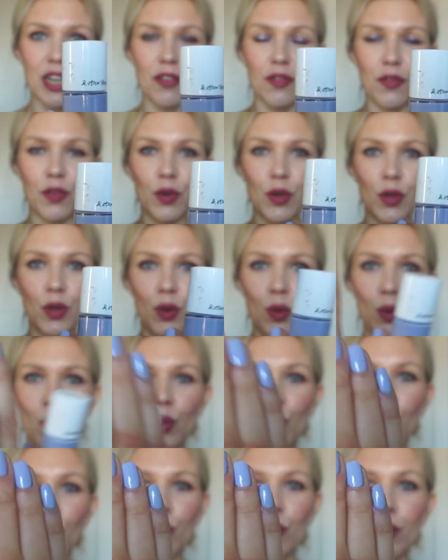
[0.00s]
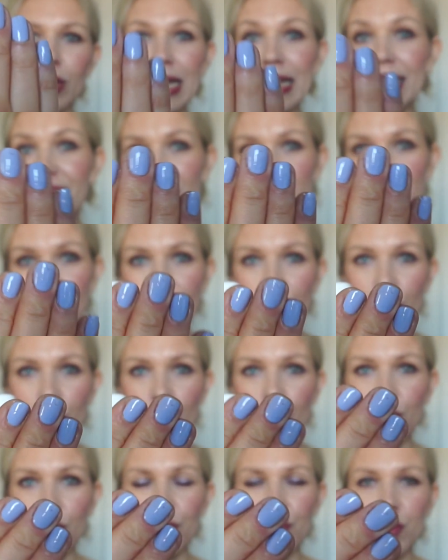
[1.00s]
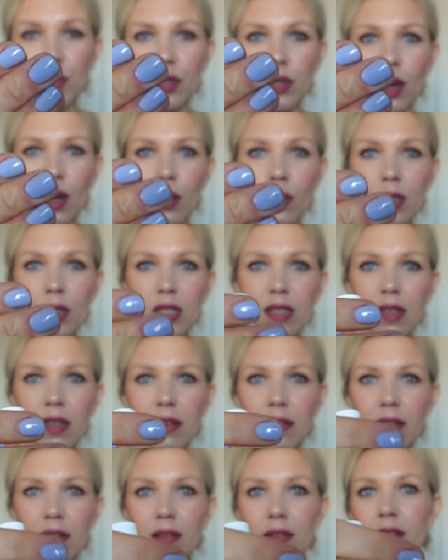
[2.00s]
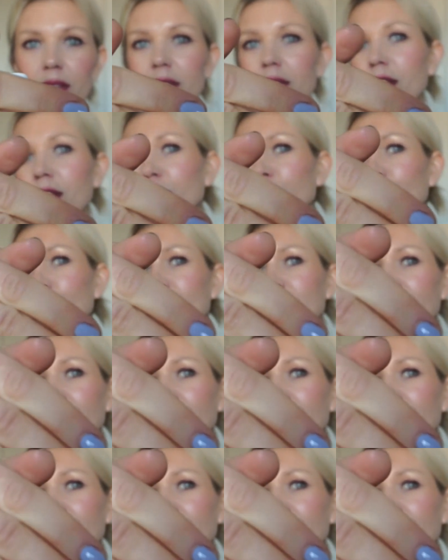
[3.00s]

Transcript: it for you in this video. So it's it looks